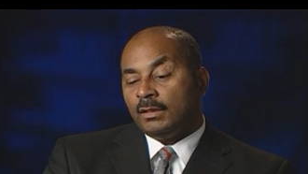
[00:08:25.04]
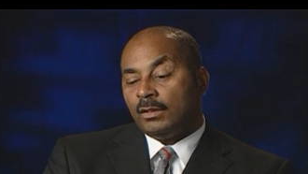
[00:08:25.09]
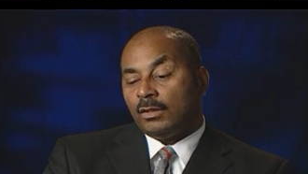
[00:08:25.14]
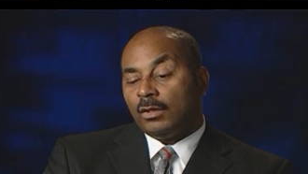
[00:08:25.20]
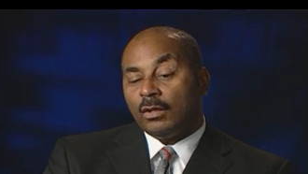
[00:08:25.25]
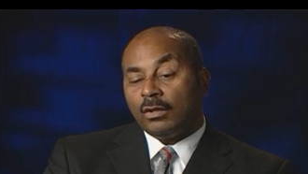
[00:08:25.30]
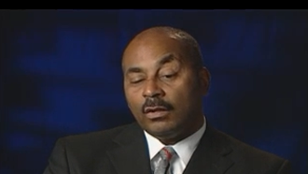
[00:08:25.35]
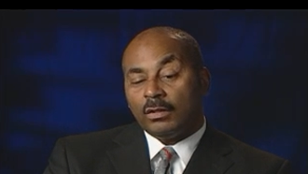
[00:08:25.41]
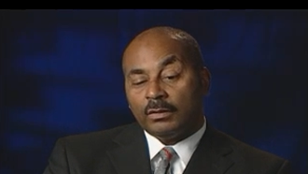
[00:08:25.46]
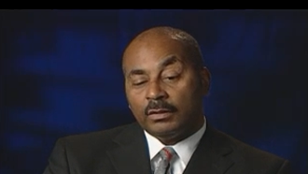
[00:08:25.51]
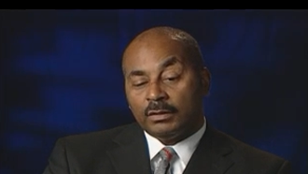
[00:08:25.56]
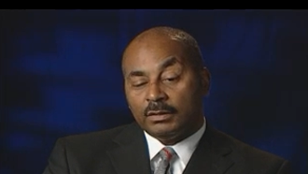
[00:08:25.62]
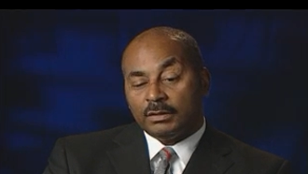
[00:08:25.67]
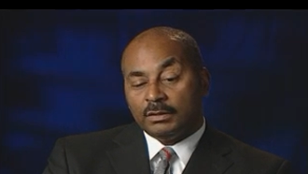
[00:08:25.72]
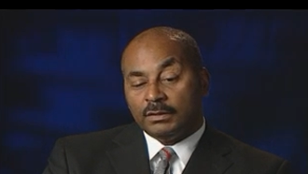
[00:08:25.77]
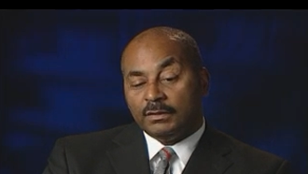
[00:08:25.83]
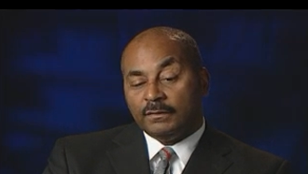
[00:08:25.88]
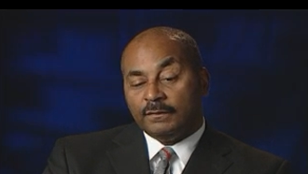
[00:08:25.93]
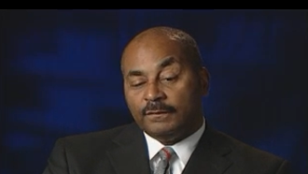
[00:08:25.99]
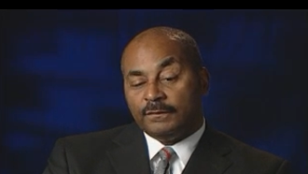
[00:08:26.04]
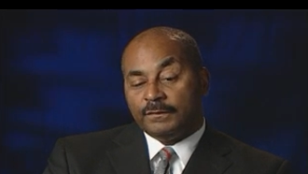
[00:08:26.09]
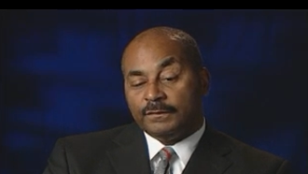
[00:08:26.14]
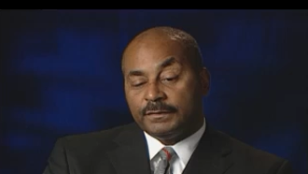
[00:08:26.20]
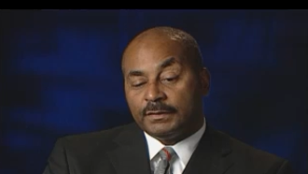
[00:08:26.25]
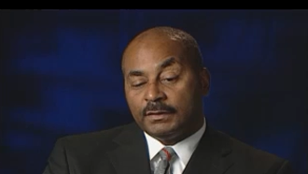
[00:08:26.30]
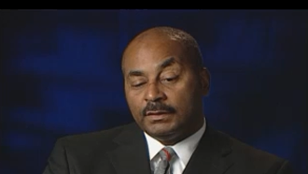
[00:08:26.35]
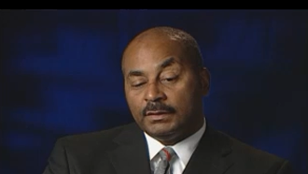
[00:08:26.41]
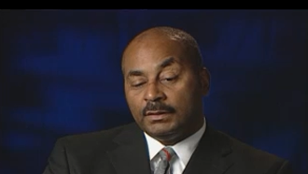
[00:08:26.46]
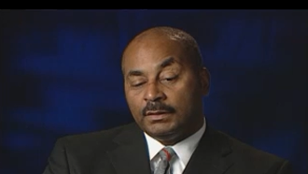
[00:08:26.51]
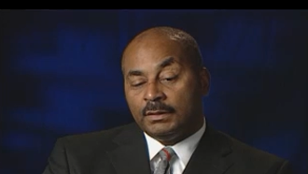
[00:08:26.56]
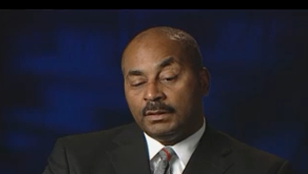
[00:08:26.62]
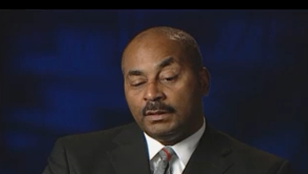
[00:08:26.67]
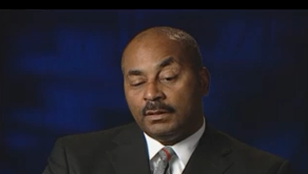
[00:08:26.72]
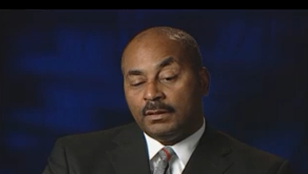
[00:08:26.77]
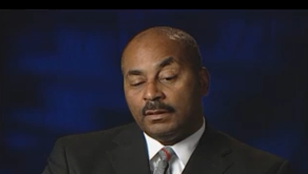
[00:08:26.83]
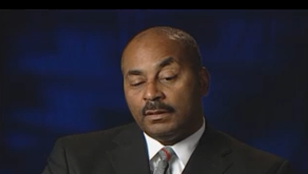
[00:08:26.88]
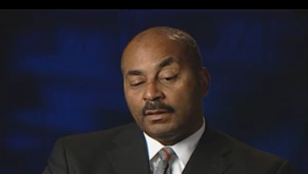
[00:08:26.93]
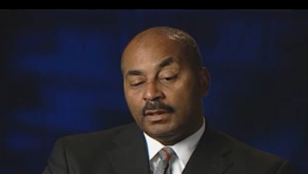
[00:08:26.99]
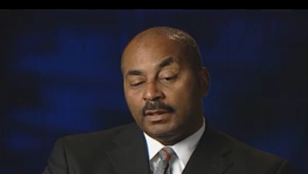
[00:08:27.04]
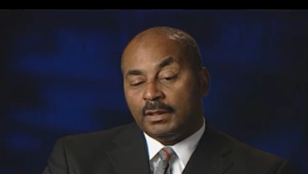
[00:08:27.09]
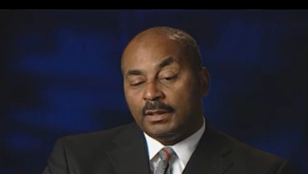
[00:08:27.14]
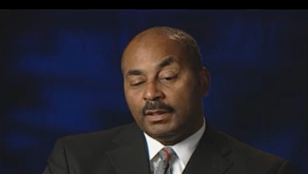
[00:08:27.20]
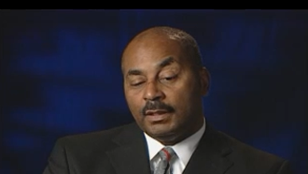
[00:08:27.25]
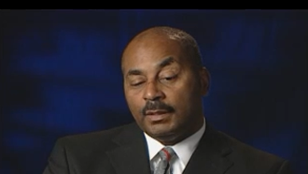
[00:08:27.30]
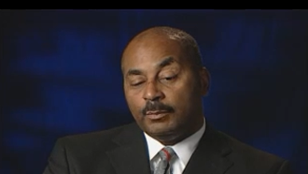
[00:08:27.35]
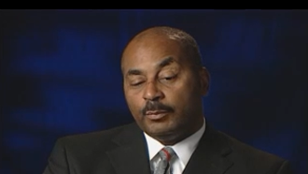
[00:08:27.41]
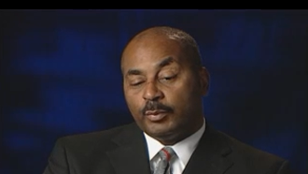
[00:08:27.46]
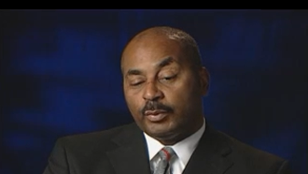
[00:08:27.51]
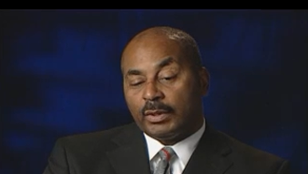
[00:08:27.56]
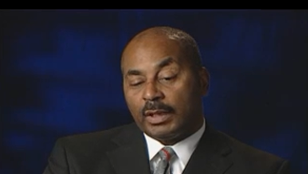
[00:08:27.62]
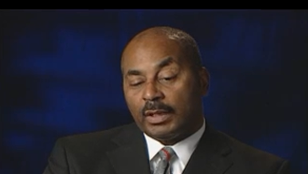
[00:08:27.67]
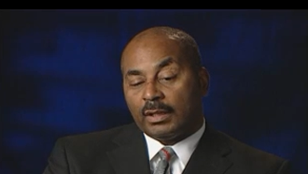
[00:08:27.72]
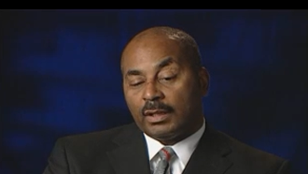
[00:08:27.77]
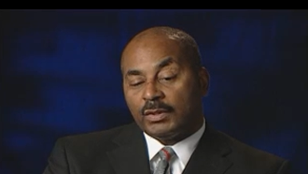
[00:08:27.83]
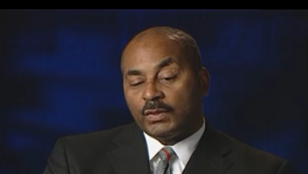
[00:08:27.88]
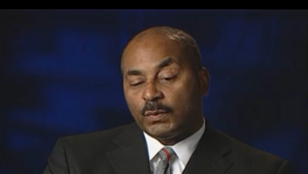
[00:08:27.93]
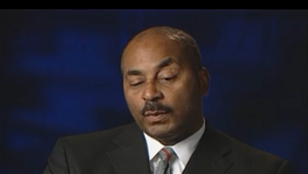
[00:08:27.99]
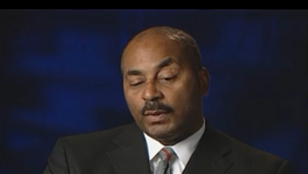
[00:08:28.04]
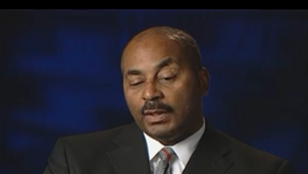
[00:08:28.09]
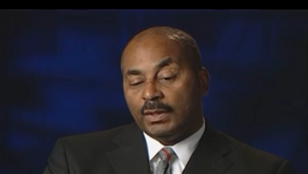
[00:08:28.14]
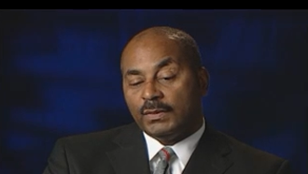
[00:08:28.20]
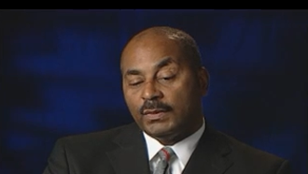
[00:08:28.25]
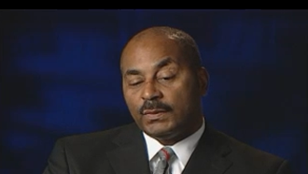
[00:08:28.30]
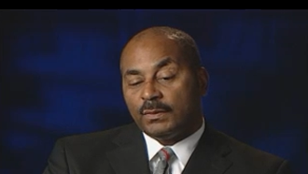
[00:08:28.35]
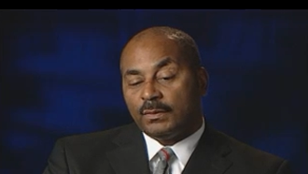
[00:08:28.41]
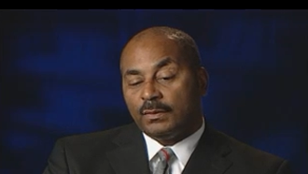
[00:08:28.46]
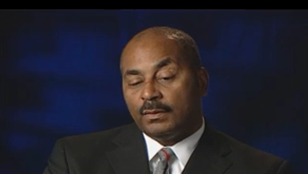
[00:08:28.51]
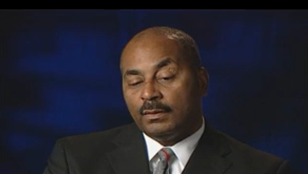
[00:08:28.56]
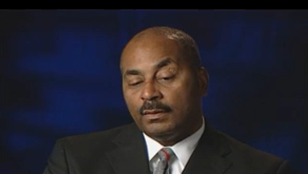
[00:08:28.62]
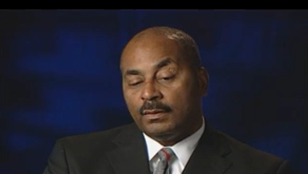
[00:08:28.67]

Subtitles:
All of the product suites